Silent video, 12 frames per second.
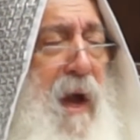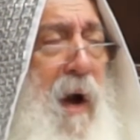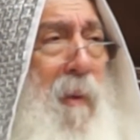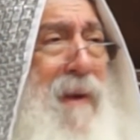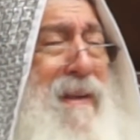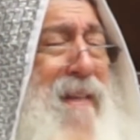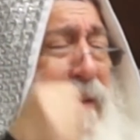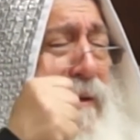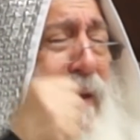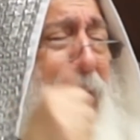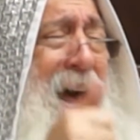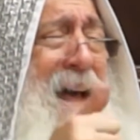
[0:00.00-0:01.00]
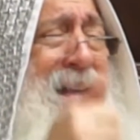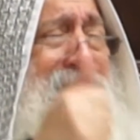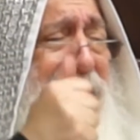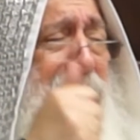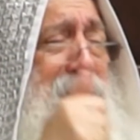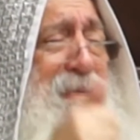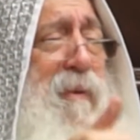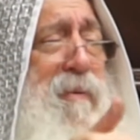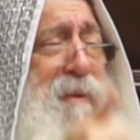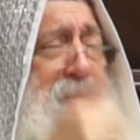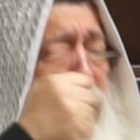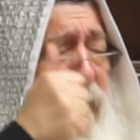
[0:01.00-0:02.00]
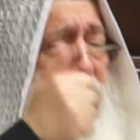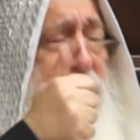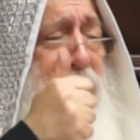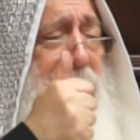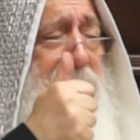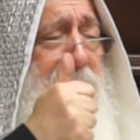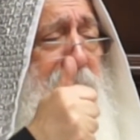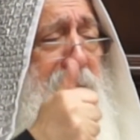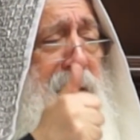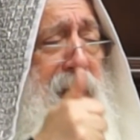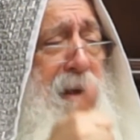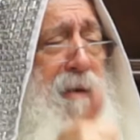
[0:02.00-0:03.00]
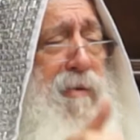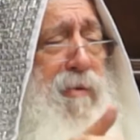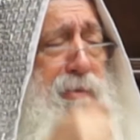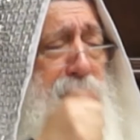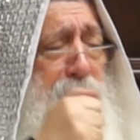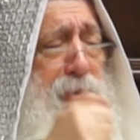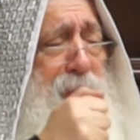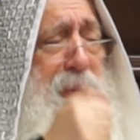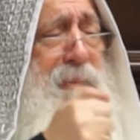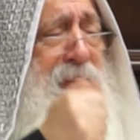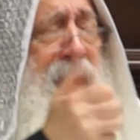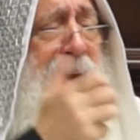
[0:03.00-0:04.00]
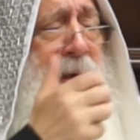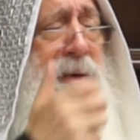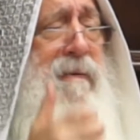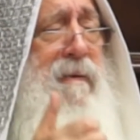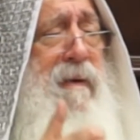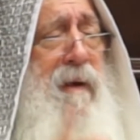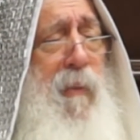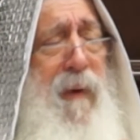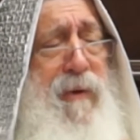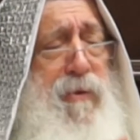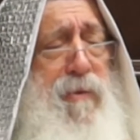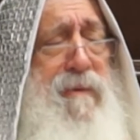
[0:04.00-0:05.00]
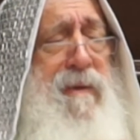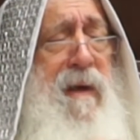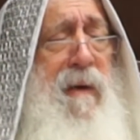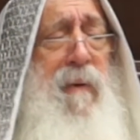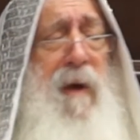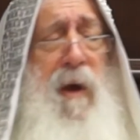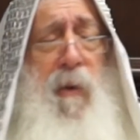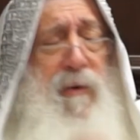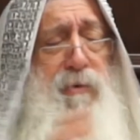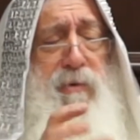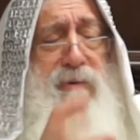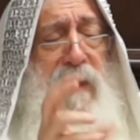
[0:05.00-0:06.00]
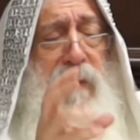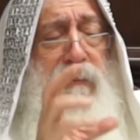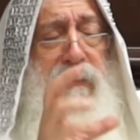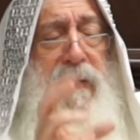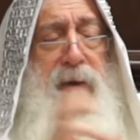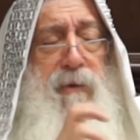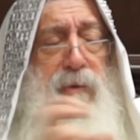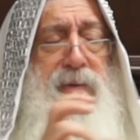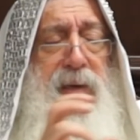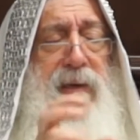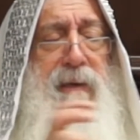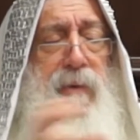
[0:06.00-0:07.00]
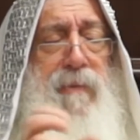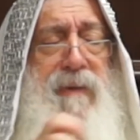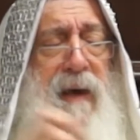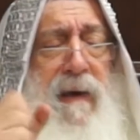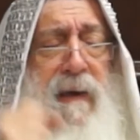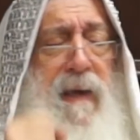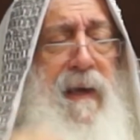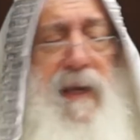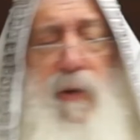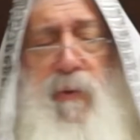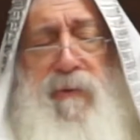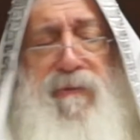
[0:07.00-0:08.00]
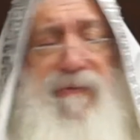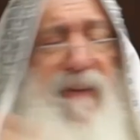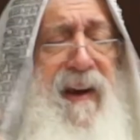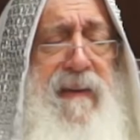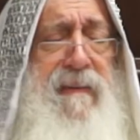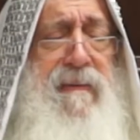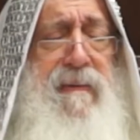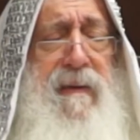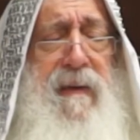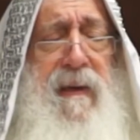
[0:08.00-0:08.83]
Why didn't ask him from the beginning to talk to him direct? Why just now? Why just now? You, Yehuda, you want to fight?